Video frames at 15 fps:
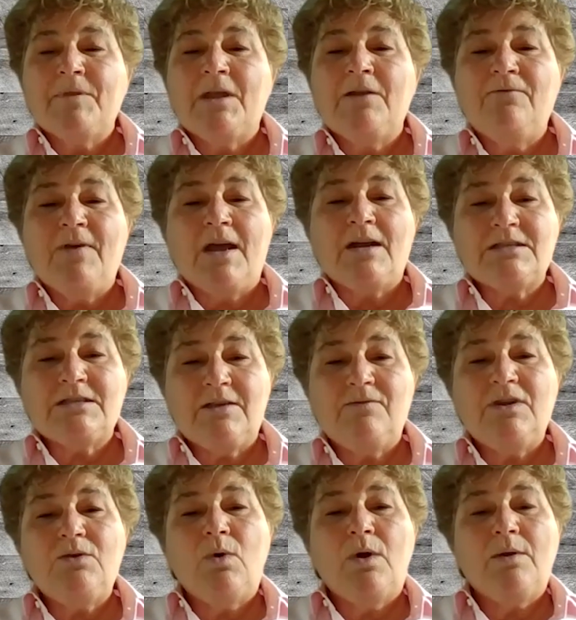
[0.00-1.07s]
In fact,
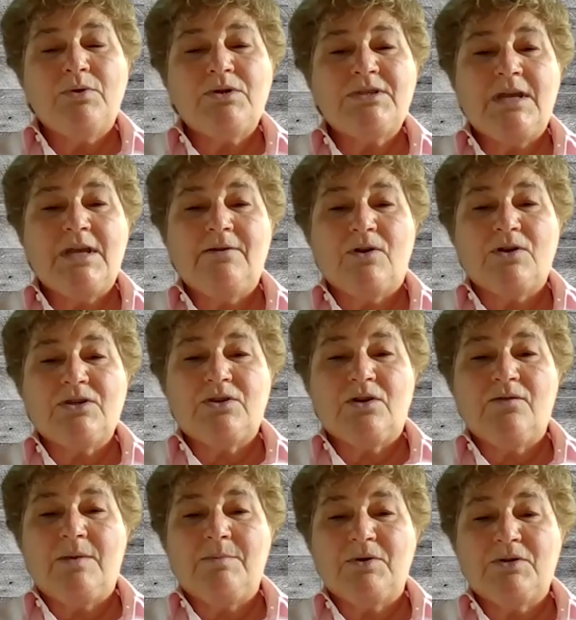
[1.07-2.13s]
71% of our
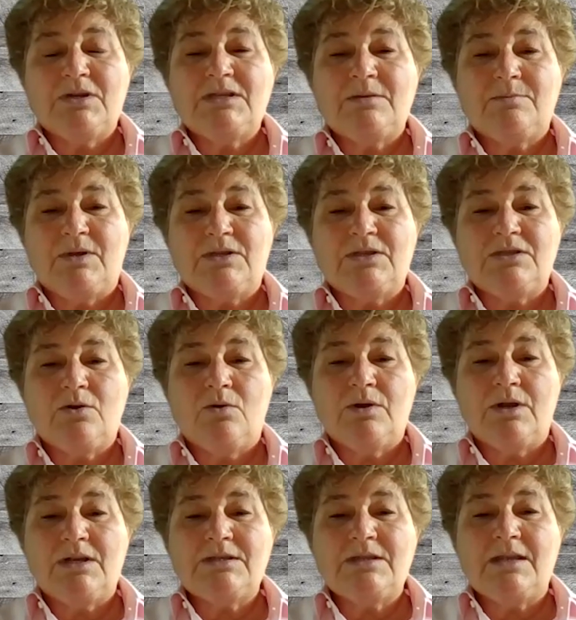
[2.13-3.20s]
survey participants told
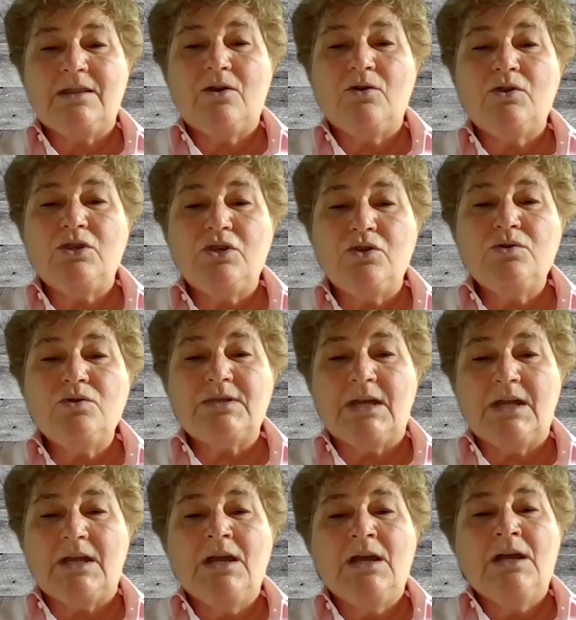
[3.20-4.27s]
us that they're
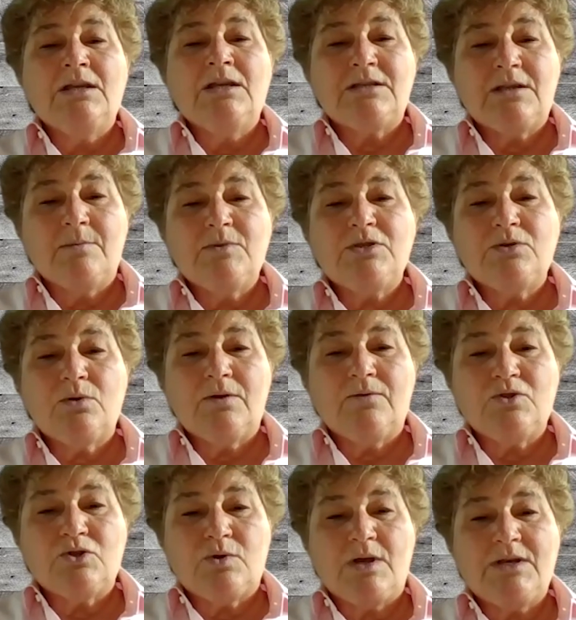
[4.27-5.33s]
using some sort of
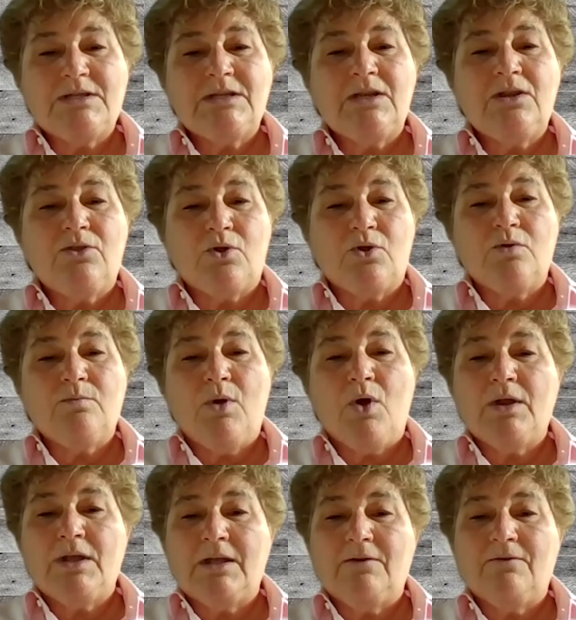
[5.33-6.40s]
trusted
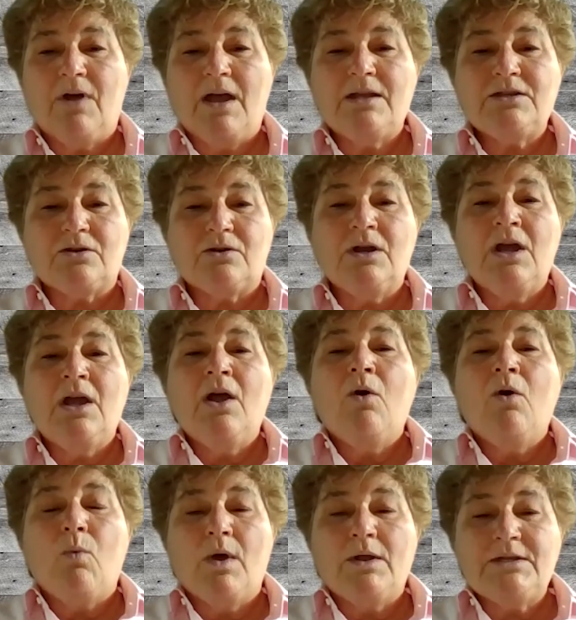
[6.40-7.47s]
third-party advisor
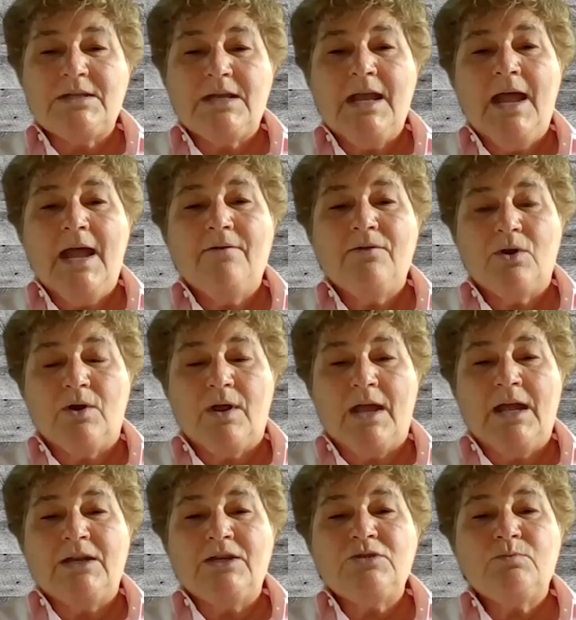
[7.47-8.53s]
once they have their
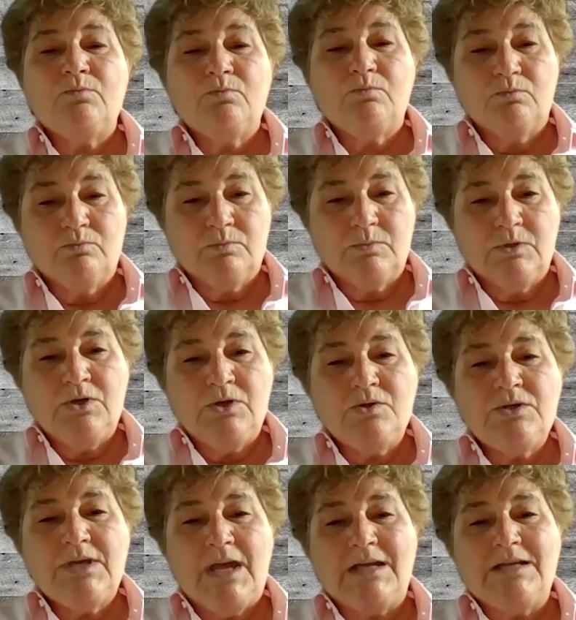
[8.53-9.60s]
edge
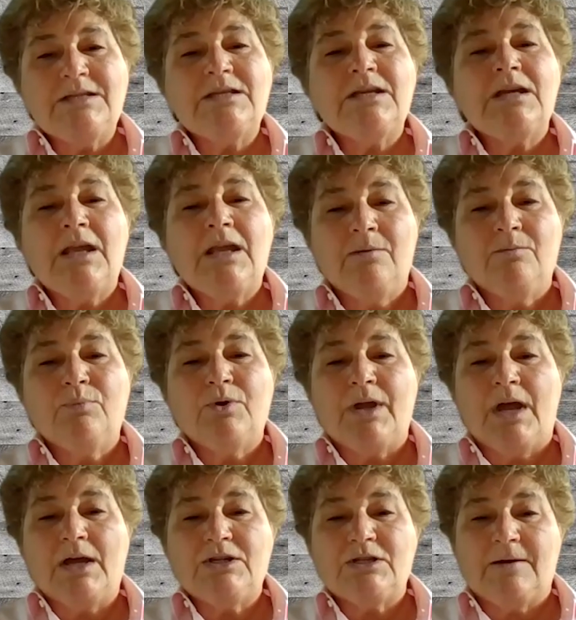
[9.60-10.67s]
use case in
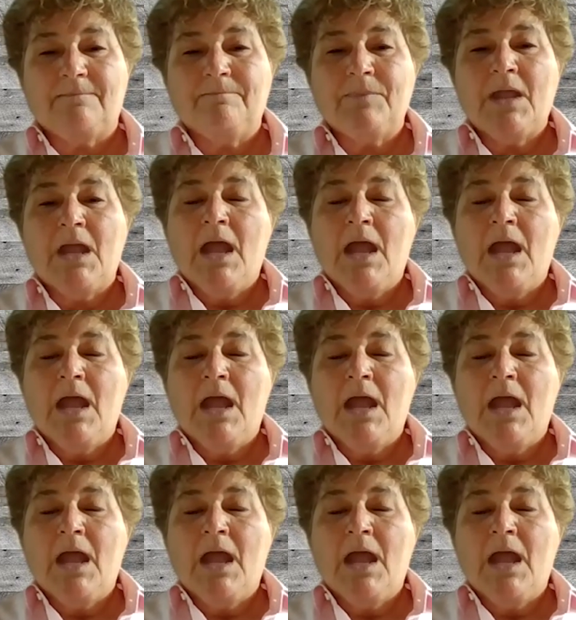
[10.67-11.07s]
production.